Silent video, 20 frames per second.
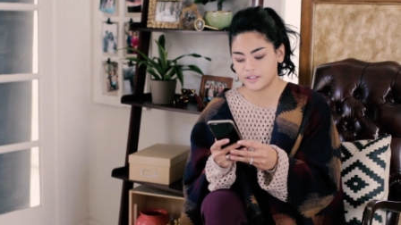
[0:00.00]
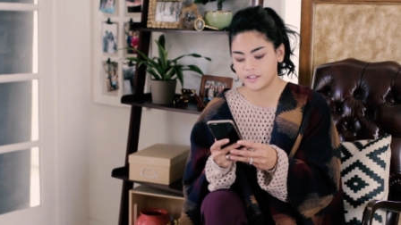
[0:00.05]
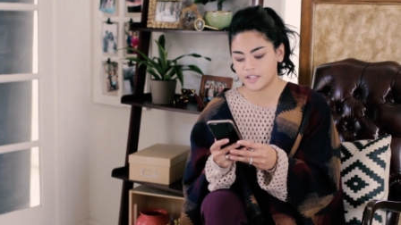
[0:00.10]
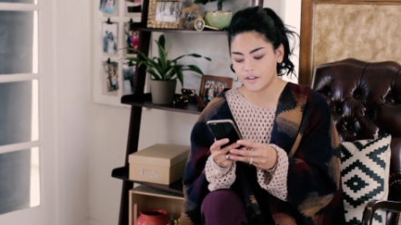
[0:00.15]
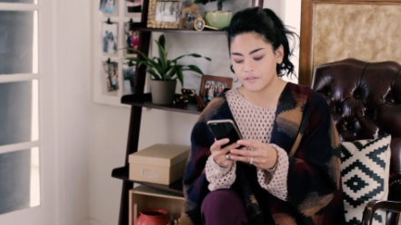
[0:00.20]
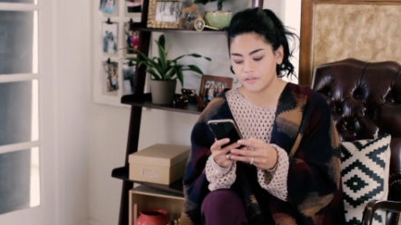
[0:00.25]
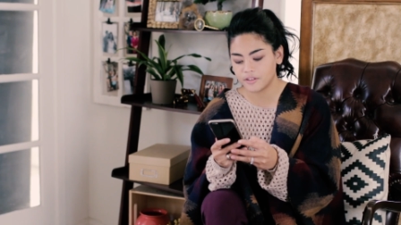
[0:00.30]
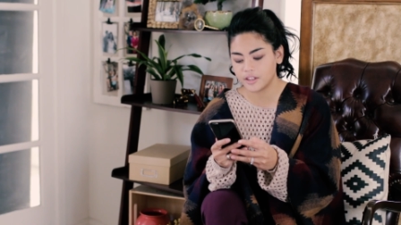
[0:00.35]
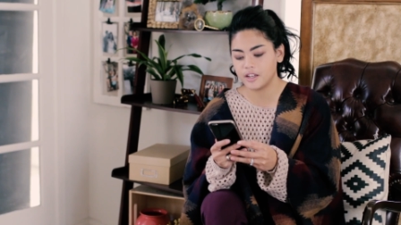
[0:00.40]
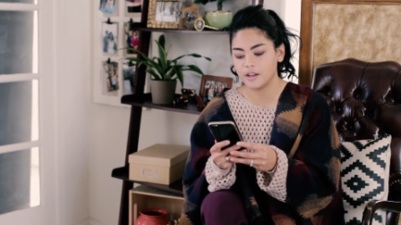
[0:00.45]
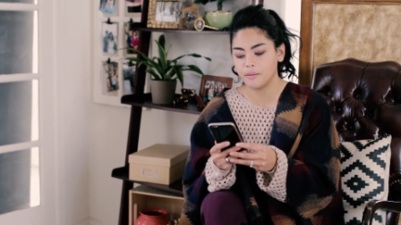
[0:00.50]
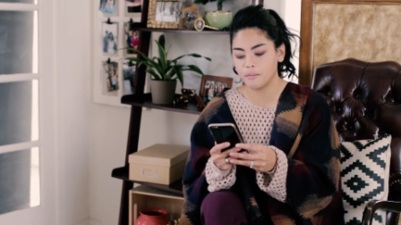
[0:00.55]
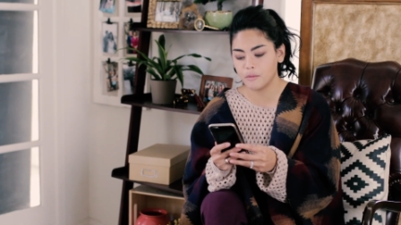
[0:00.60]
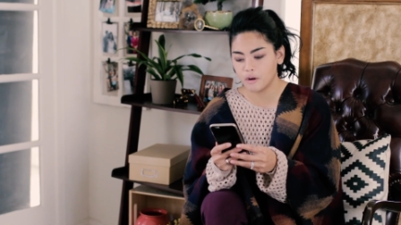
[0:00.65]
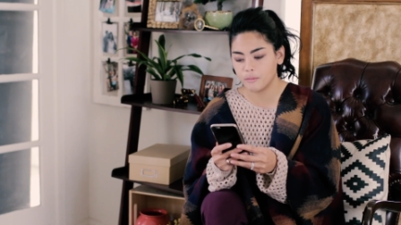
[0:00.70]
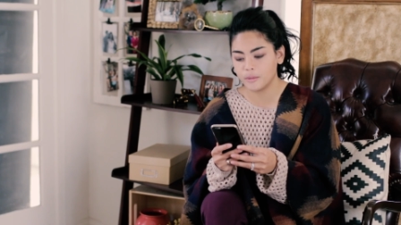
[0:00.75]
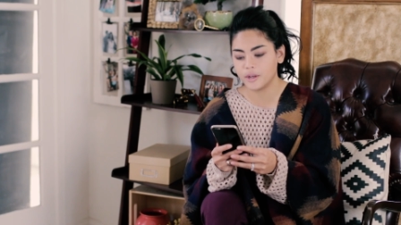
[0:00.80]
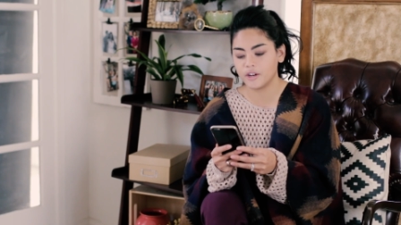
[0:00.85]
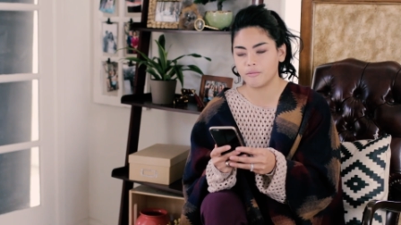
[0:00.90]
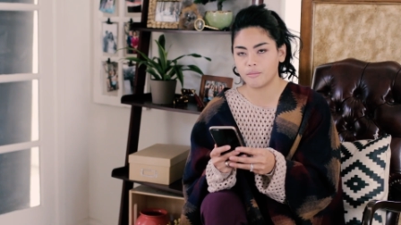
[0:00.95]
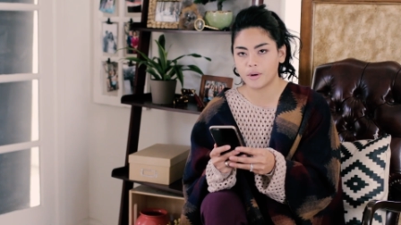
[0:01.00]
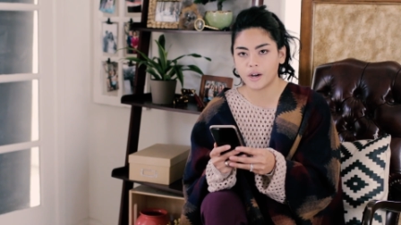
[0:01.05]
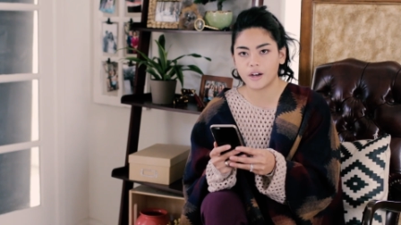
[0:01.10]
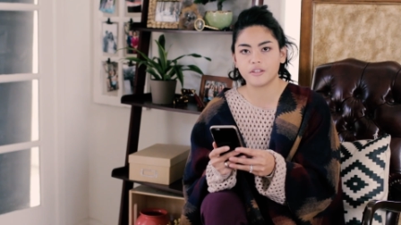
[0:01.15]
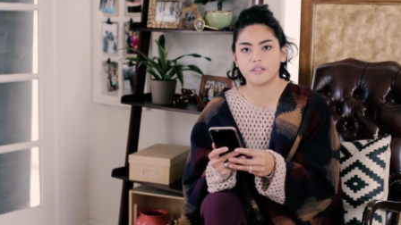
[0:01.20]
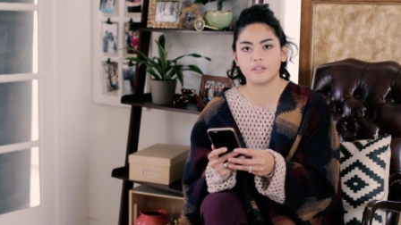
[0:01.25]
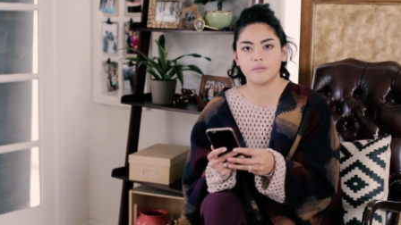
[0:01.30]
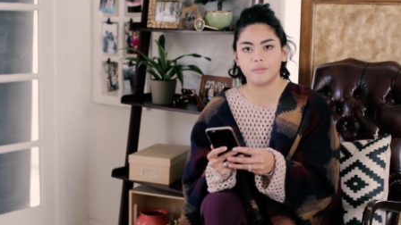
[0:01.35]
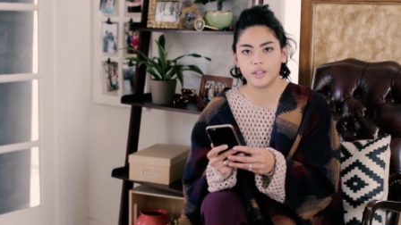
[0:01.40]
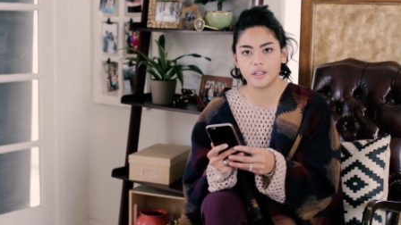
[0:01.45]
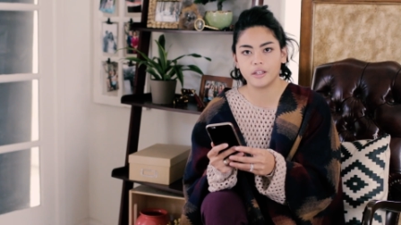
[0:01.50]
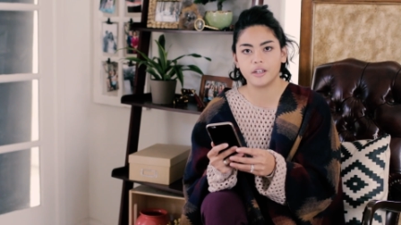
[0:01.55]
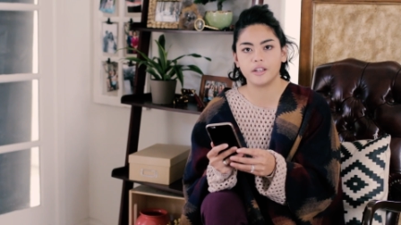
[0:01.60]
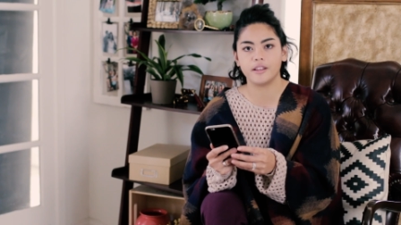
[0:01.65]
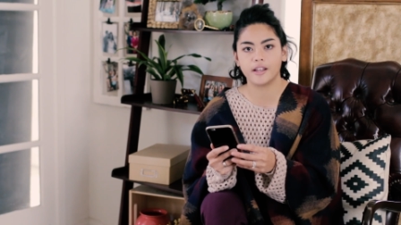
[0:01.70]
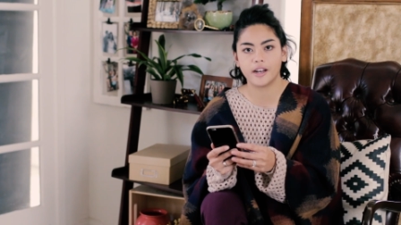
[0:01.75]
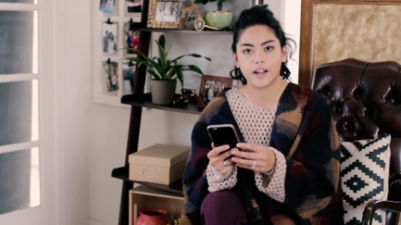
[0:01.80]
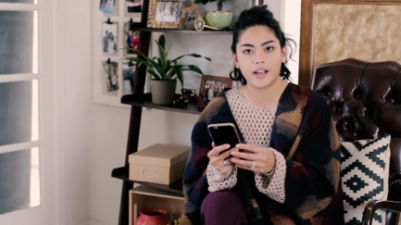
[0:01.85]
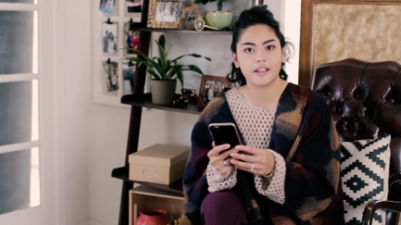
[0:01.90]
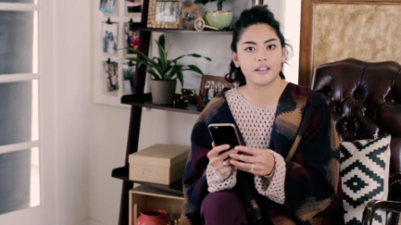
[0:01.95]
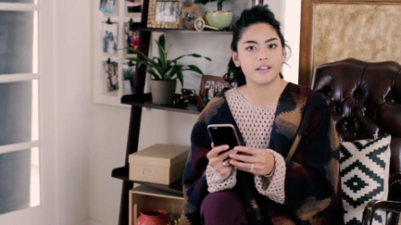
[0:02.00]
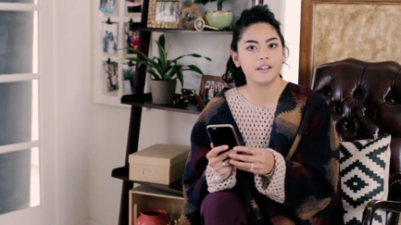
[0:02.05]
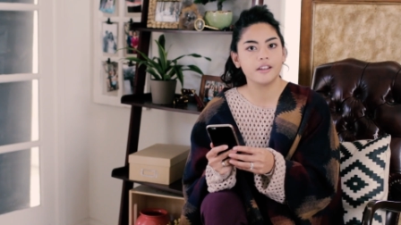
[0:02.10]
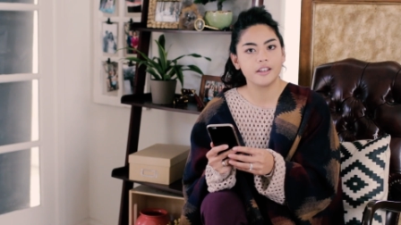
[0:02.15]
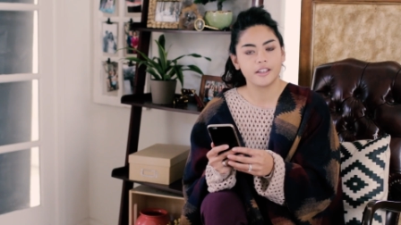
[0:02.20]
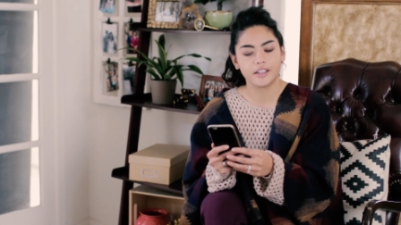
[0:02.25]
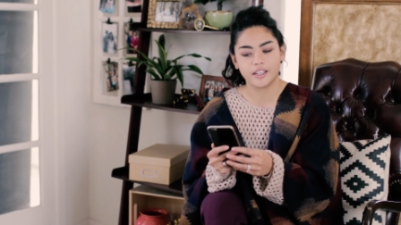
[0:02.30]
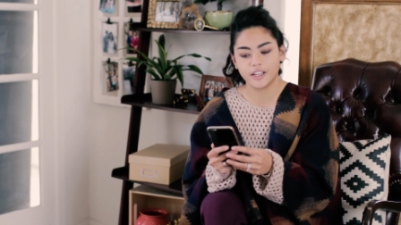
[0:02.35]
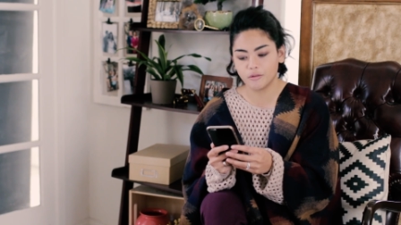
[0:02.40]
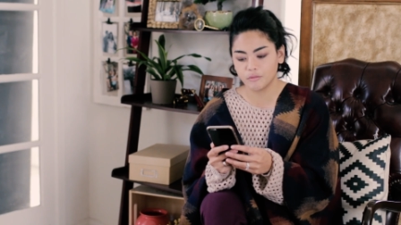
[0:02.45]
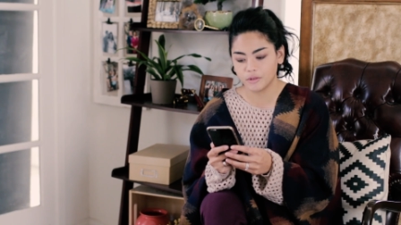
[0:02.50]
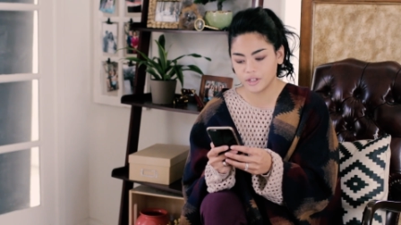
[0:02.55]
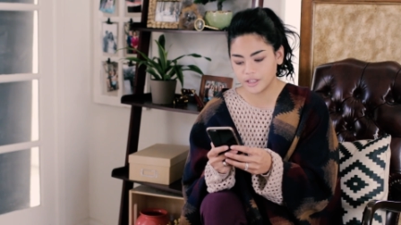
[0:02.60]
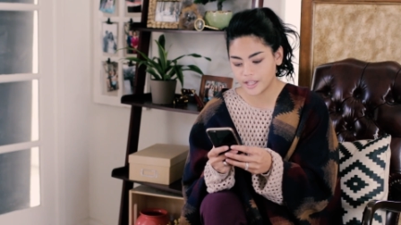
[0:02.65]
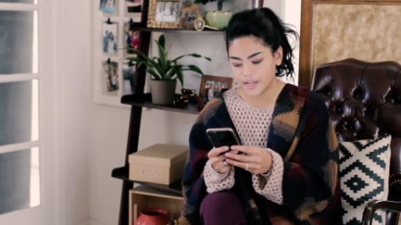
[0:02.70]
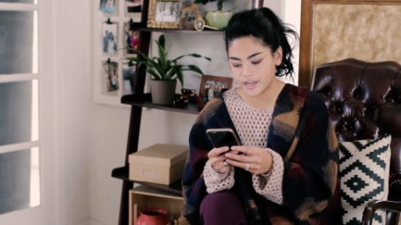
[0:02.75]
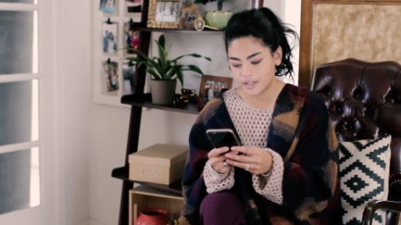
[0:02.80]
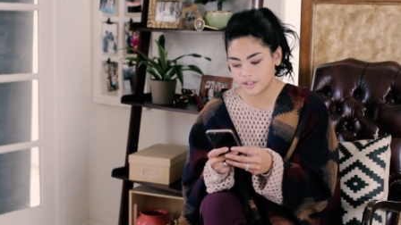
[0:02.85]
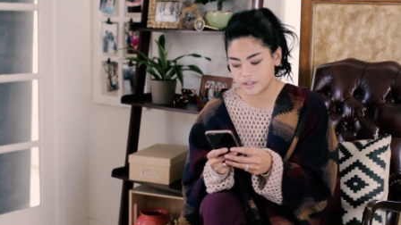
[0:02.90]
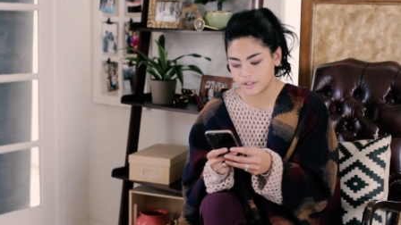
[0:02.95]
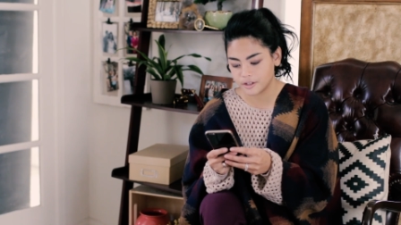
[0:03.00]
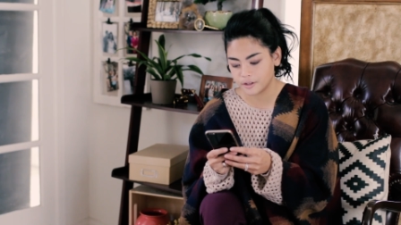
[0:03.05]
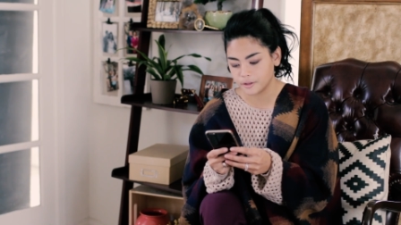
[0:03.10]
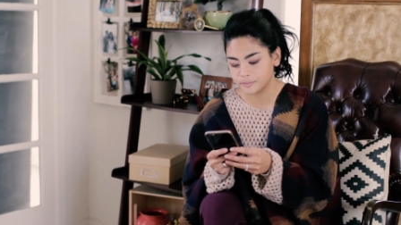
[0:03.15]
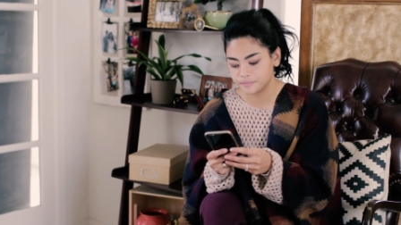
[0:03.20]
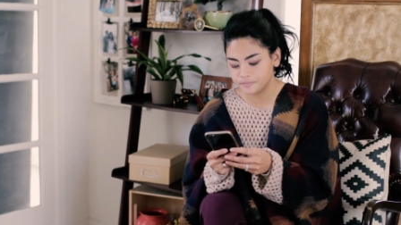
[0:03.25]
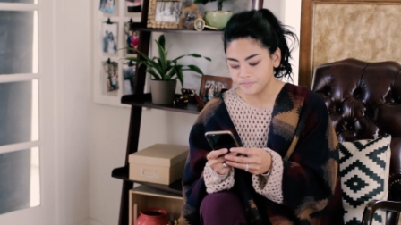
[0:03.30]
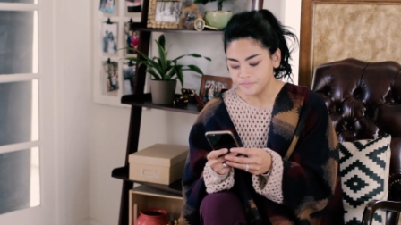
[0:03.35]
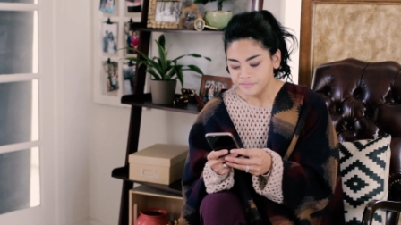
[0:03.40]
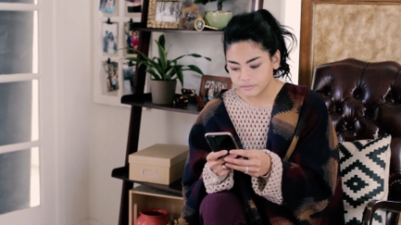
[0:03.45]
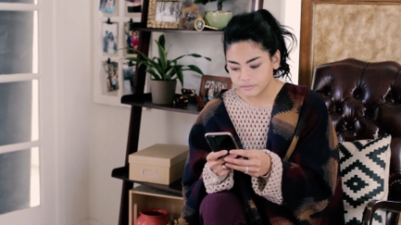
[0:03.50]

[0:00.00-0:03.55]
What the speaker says: definitely a moment of possibility that I can relate to.